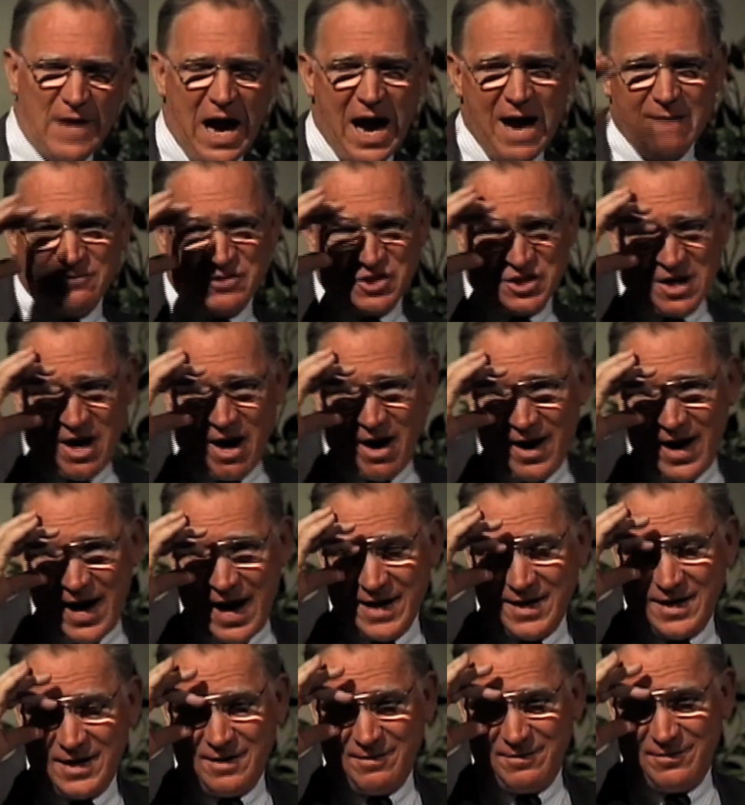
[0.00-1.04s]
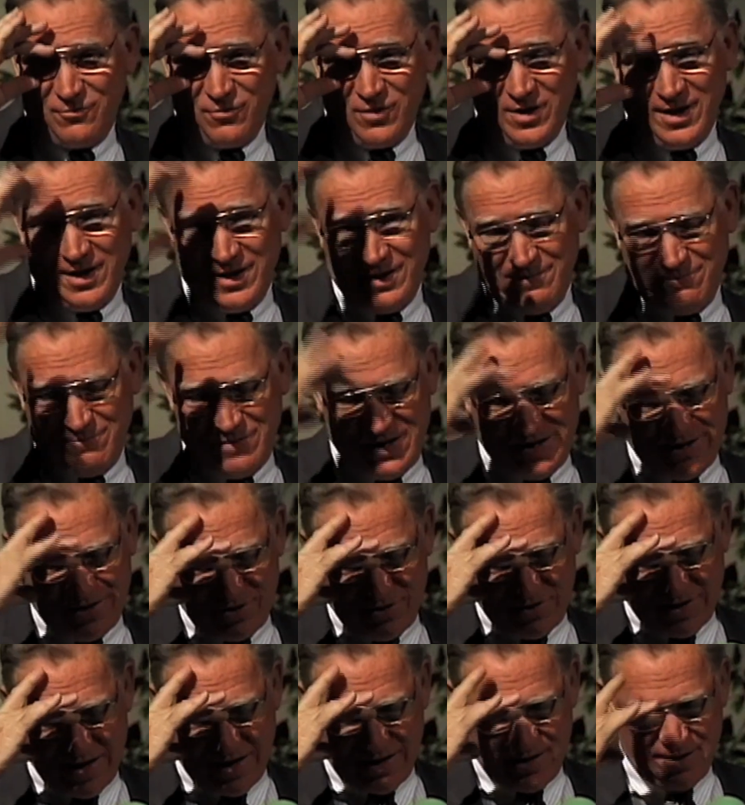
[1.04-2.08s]
I'm sorry, I didn't really mean to
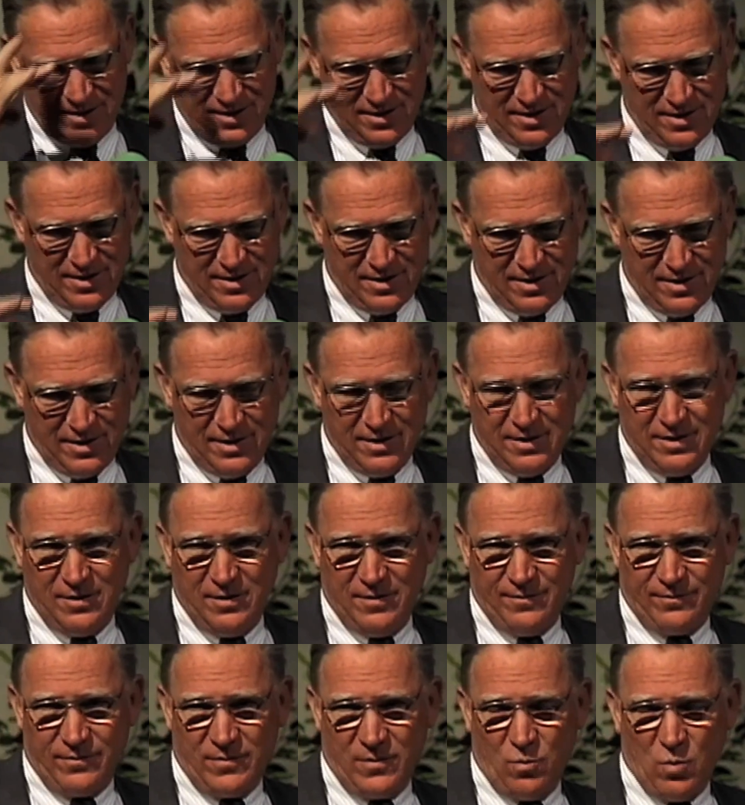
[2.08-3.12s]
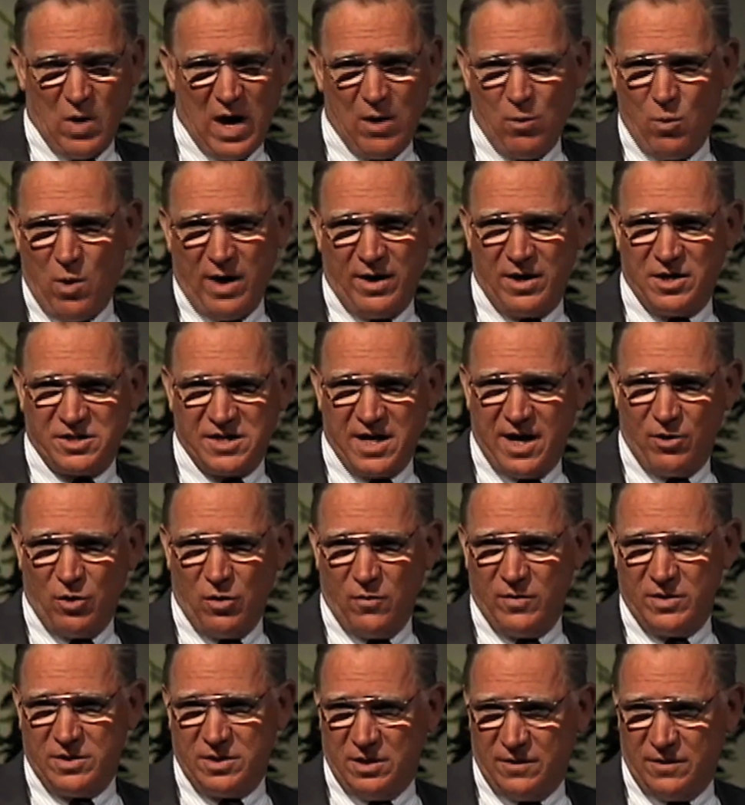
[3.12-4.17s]
do that. Whitewater's not over